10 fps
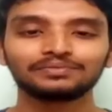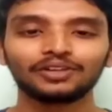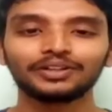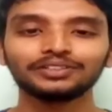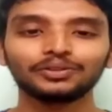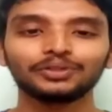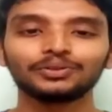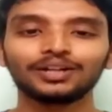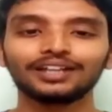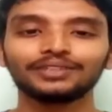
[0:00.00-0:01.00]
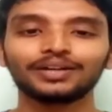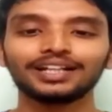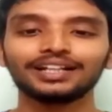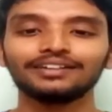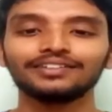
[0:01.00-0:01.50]
Okay, so you
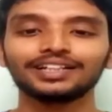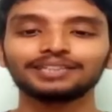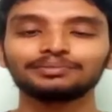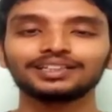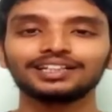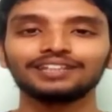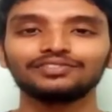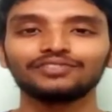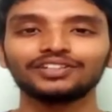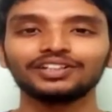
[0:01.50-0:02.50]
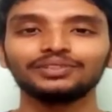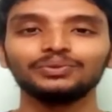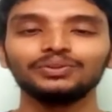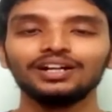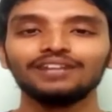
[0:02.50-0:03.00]
can never expect that 50
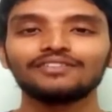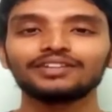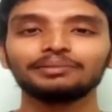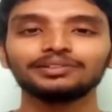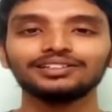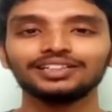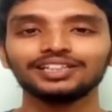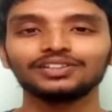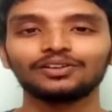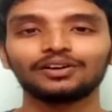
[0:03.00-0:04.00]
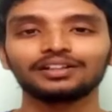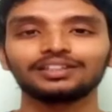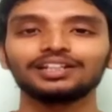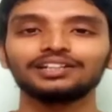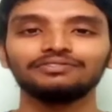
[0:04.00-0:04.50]
to 50 percentage or
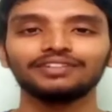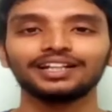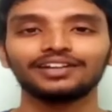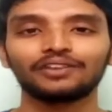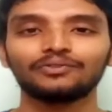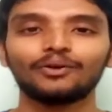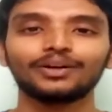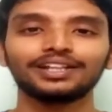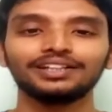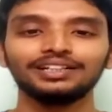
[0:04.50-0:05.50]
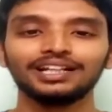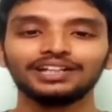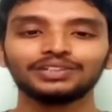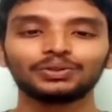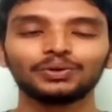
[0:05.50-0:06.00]
35 or 40.
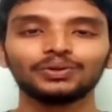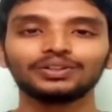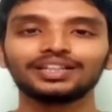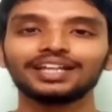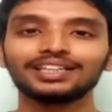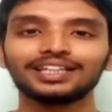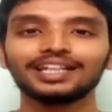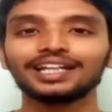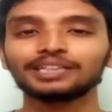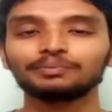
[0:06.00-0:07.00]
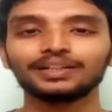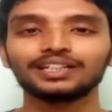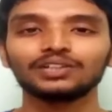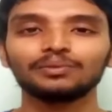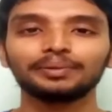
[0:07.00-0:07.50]
So they
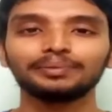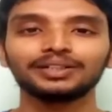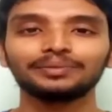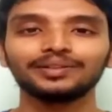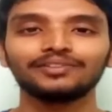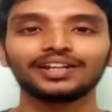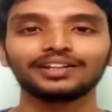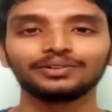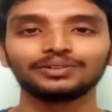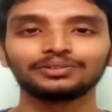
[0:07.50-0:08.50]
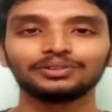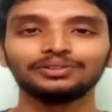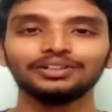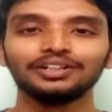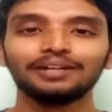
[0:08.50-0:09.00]
expect people to be very good.
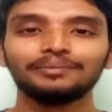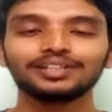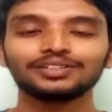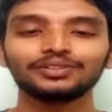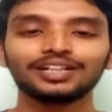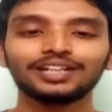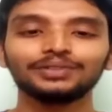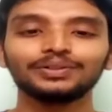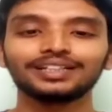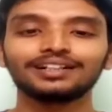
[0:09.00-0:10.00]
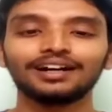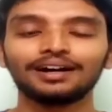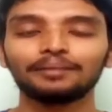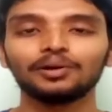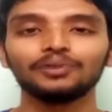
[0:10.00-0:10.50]
So make sure that you hit
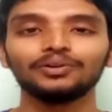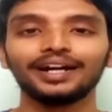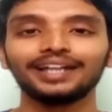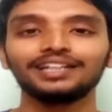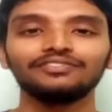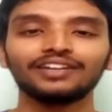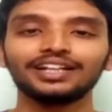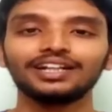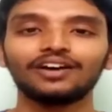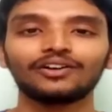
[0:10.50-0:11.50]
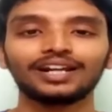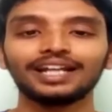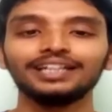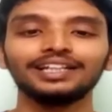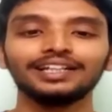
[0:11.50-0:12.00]
above 85 or
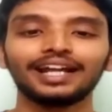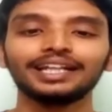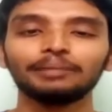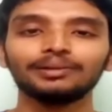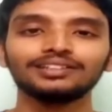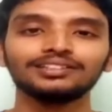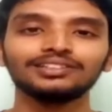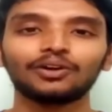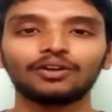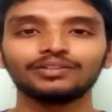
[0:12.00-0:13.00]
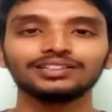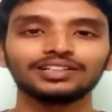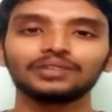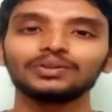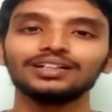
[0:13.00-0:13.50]
90. 90 plus is always
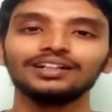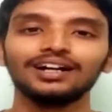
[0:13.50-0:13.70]
the good